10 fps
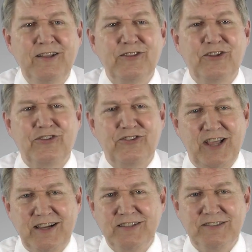The
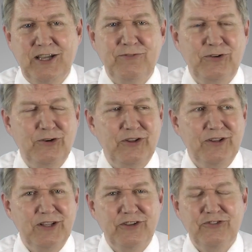second cell phone on
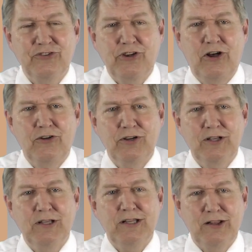the list is called
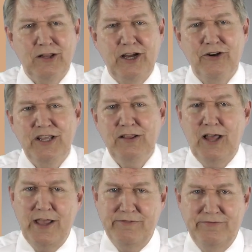Clarity
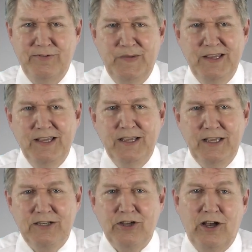Life.
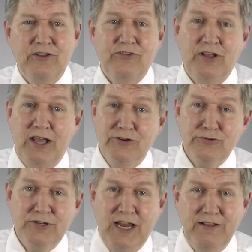It costs
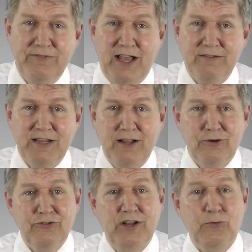
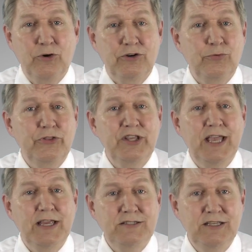$185 and it works with
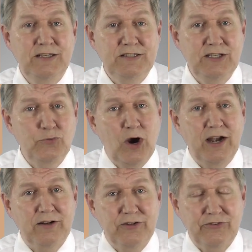the AT&T
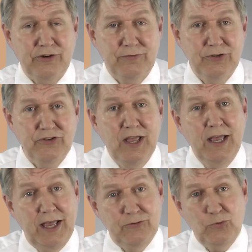wireless service
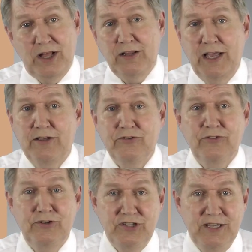as well as
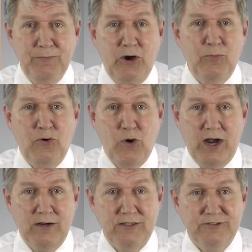the T-Mobile
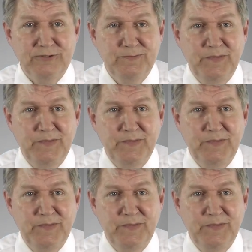wireless.